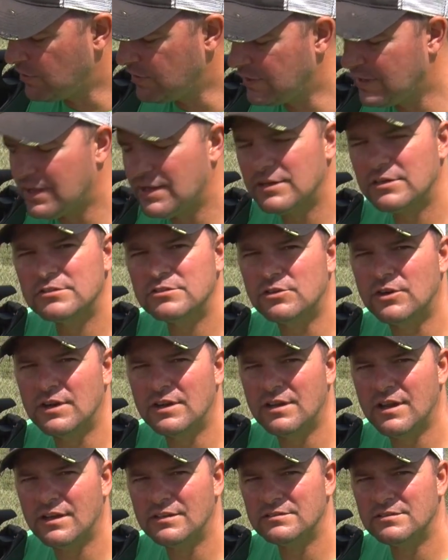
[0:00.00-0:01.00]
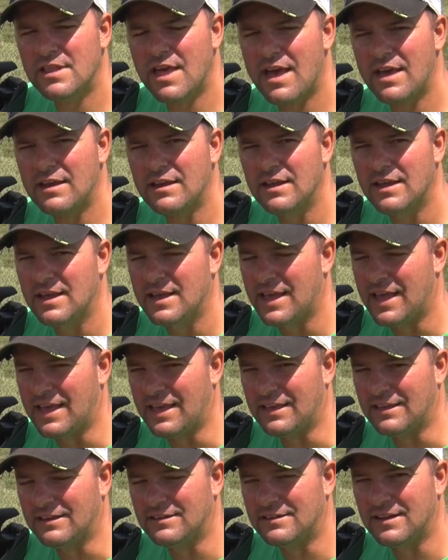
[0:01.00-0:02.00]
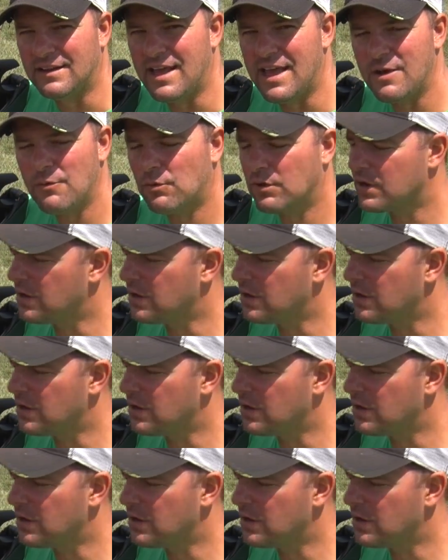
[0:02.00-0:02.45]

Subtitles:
in the industry does that, and today we're